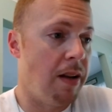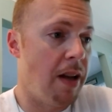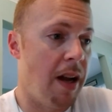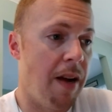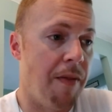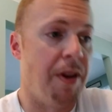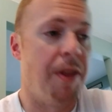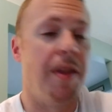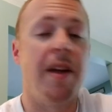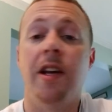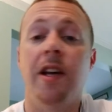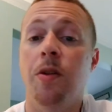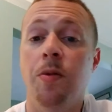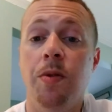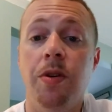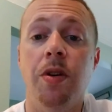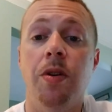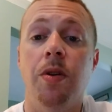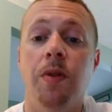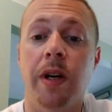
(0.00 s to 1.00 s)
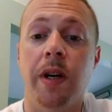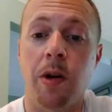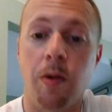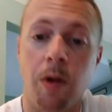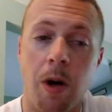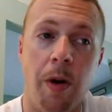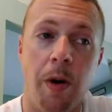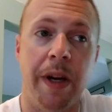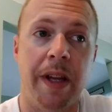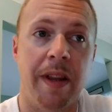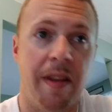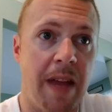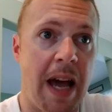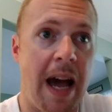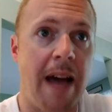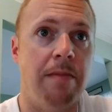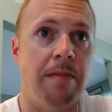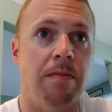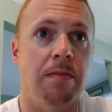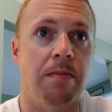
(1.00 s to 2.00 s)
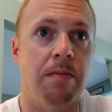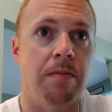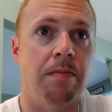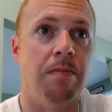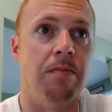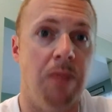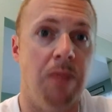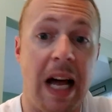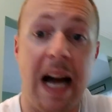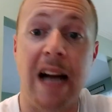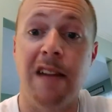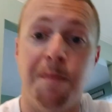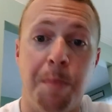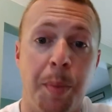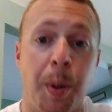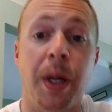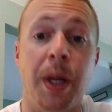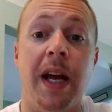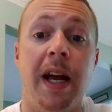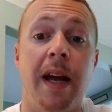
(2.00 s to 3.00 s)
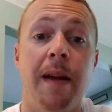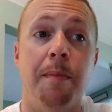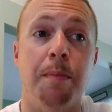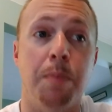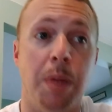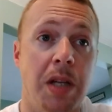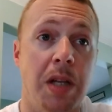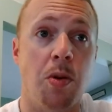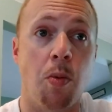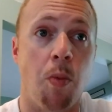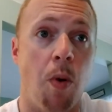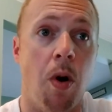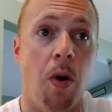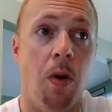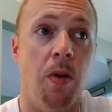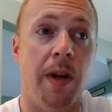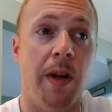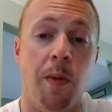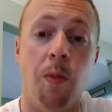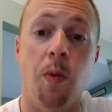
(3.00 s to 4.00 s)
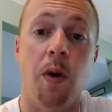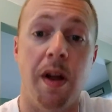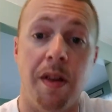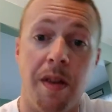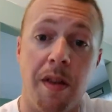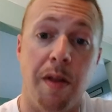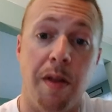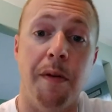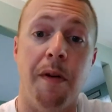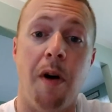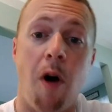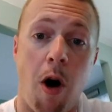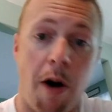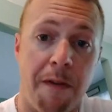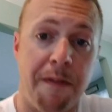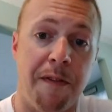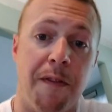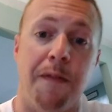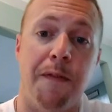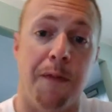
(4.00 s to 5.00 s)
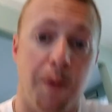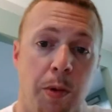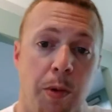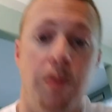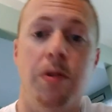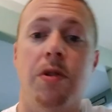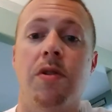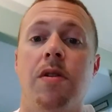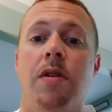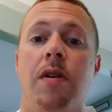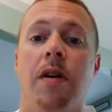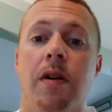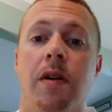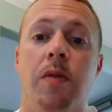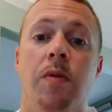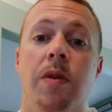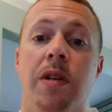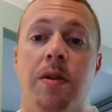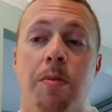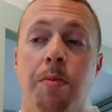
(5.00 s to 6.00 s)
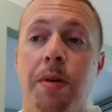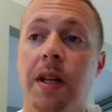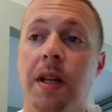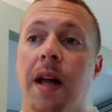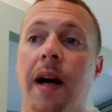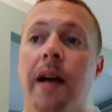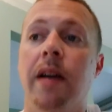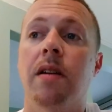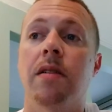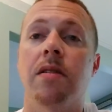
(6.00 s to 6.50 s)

everything you do in growing that live plant plays a role in what the off fruits are going to be like.